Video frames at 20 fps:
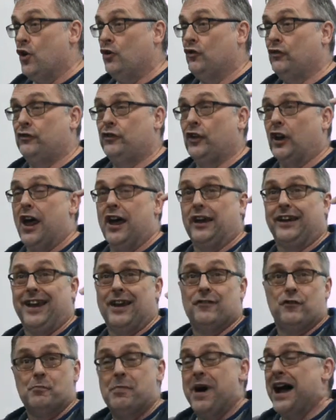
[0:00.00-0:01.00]
for, like,
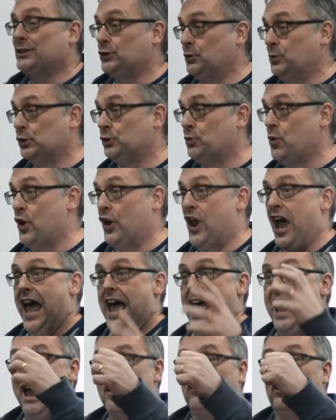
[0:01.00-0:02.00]
if a battle was won, a
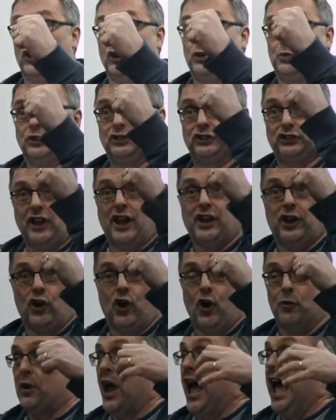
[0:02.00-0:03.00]
herald would stand
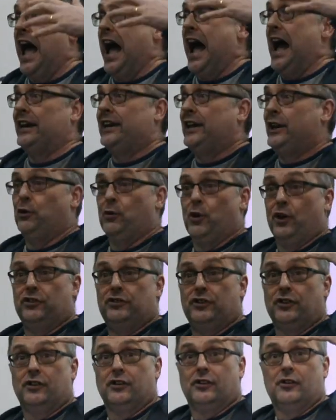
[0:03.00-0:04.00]
up and he would
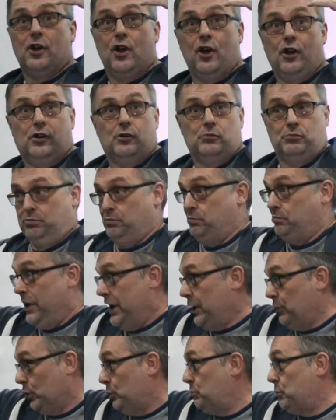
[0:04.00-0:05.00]

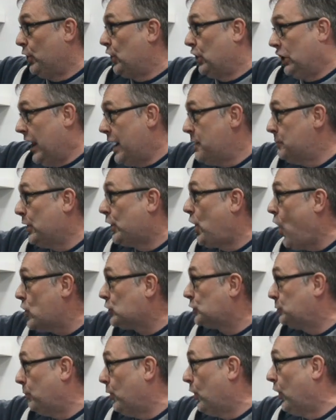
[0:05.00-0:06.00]
proclaim the
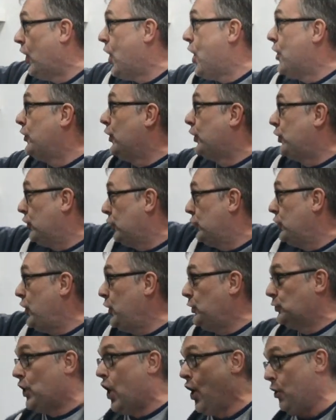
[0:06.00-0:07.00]
gospel, the good
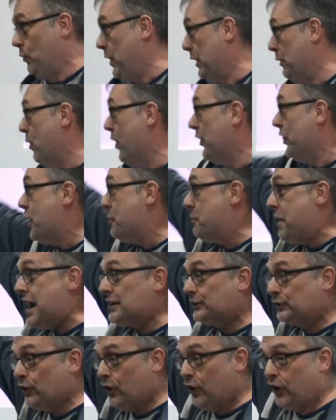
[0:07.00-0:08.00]
news. We won the
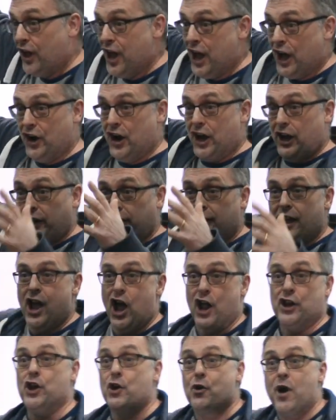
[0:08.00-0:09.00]
battle, hooray!
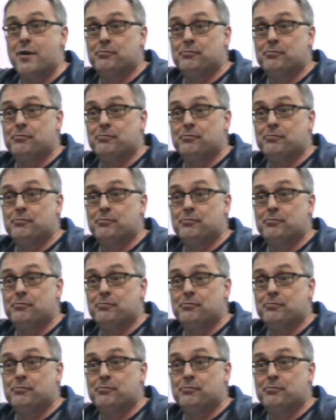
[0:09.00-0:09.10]
A new